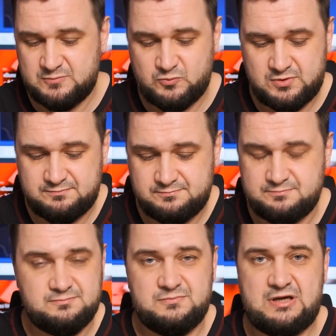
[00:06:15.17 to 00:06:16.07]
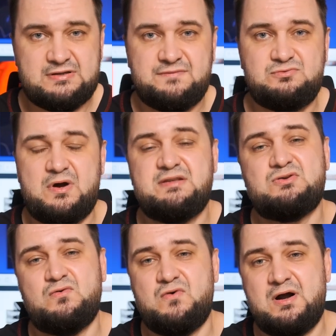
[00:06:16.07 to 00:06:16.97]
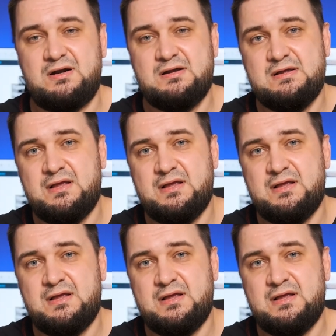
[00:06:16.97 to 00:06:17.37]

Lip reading: or that I've tried so far.